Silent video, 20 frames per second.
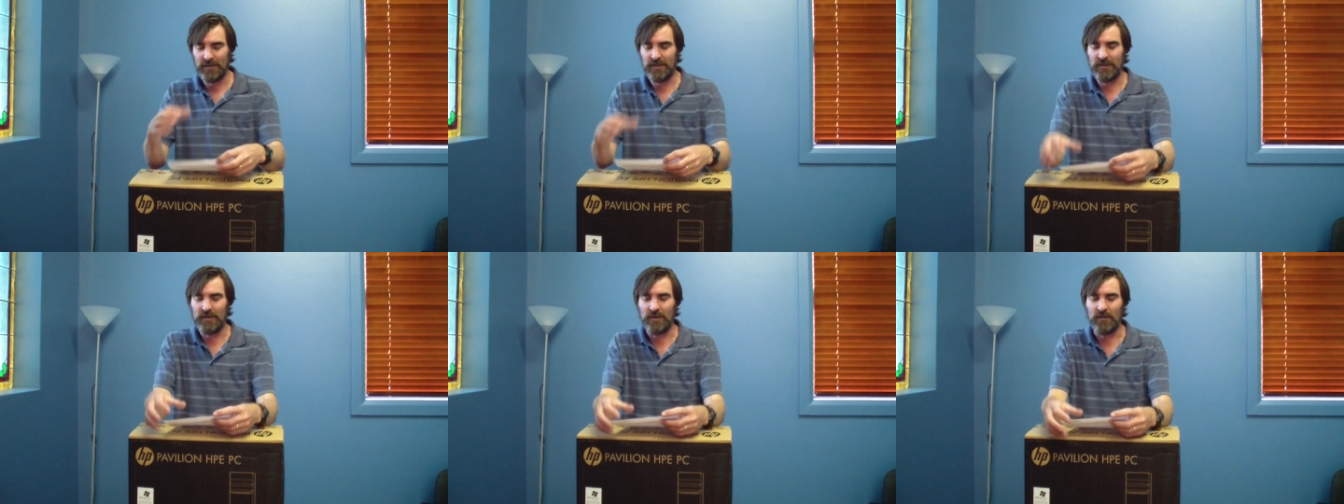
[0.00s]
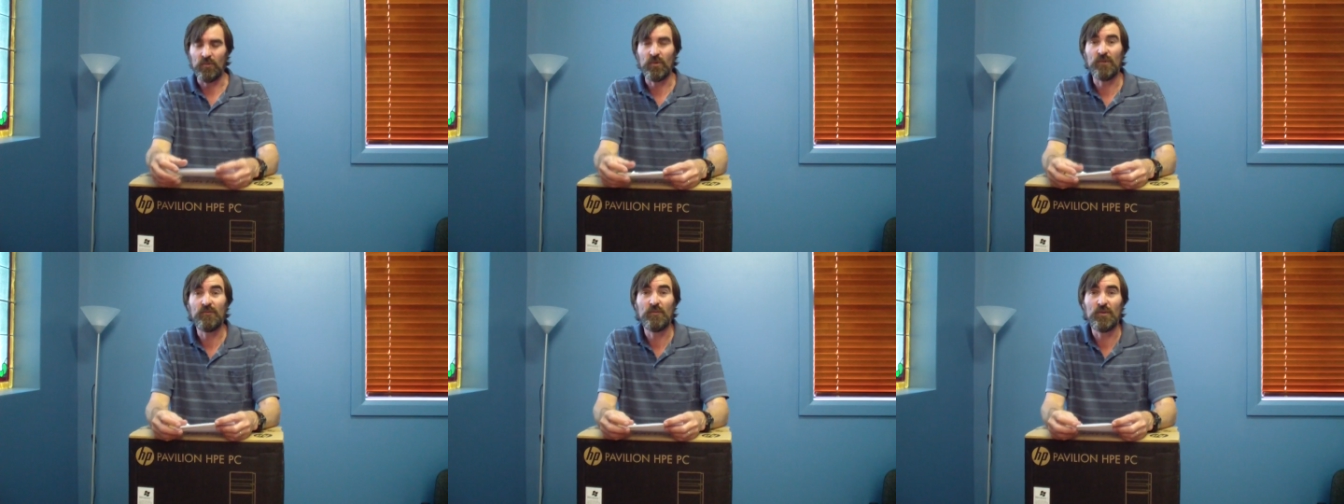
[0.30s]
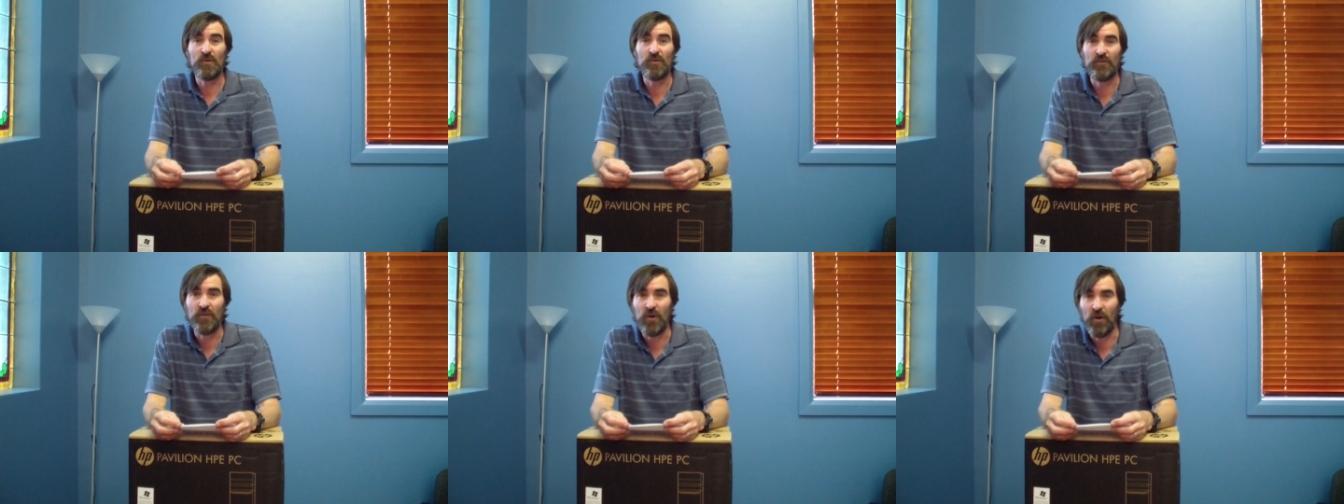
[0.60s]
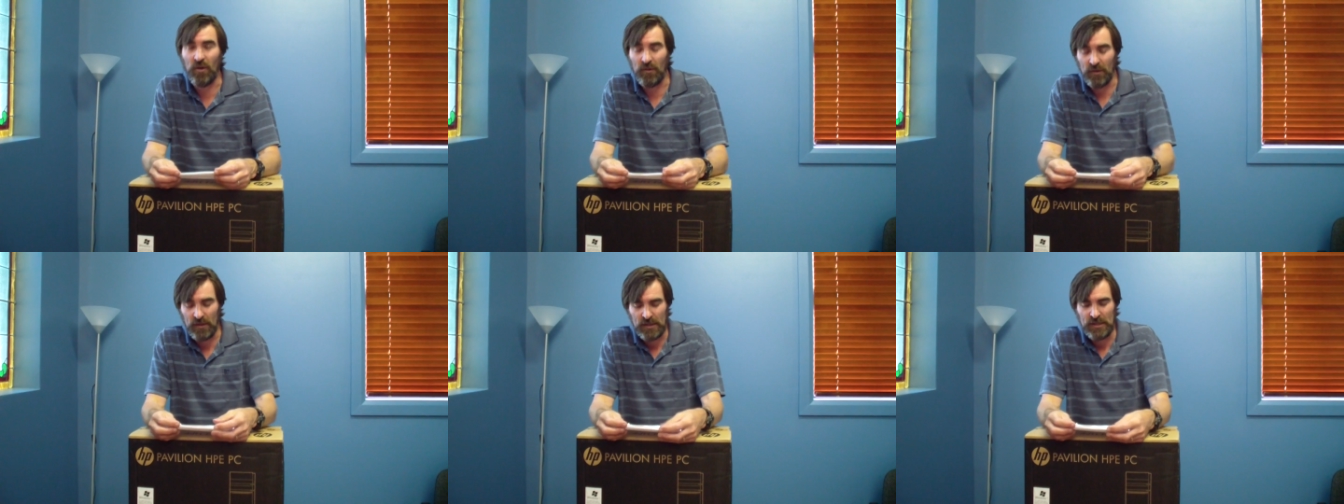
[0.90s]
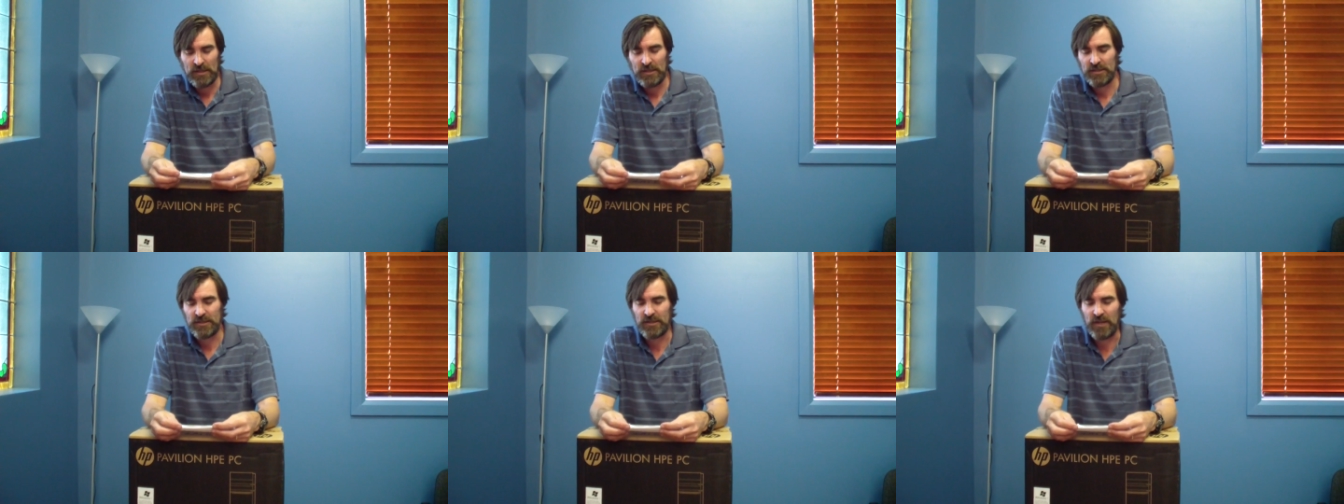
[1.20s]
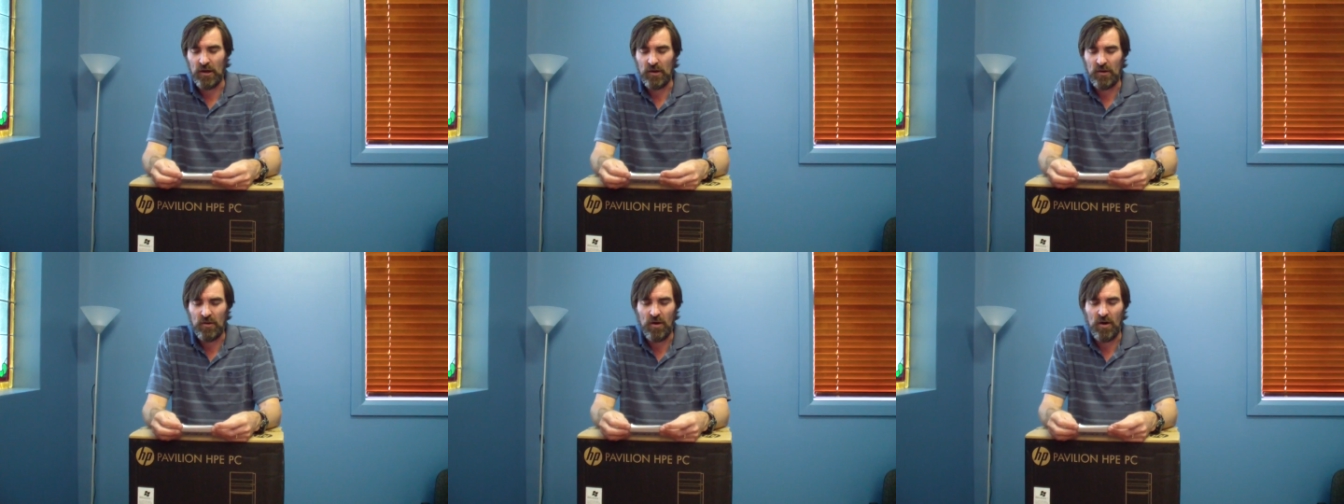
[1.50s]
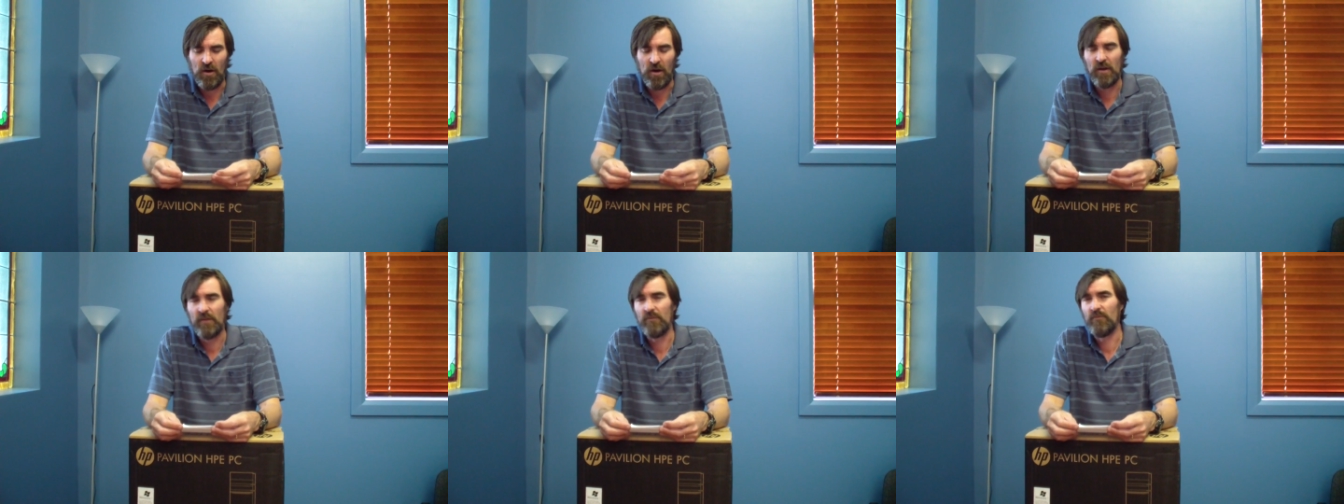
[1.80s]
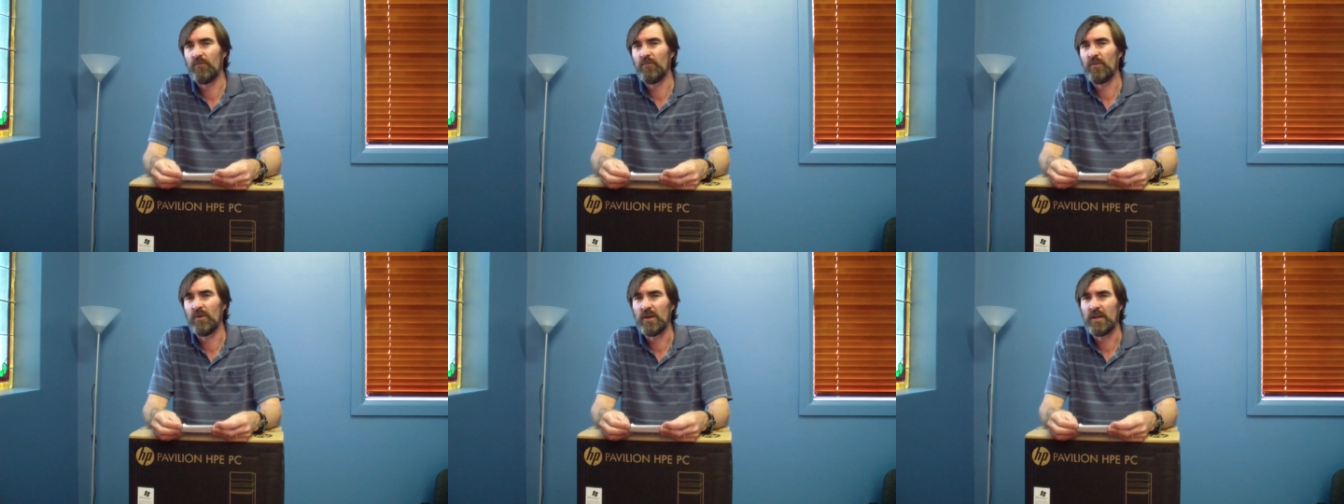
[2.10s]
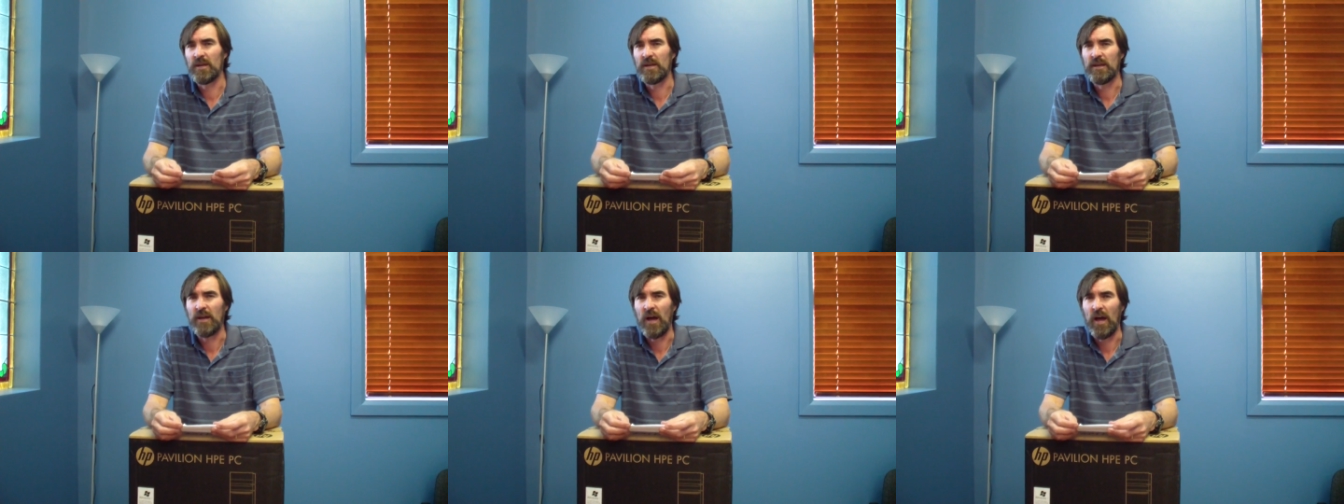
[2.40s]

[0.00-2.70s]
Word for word: yeah, we've moved on. So I really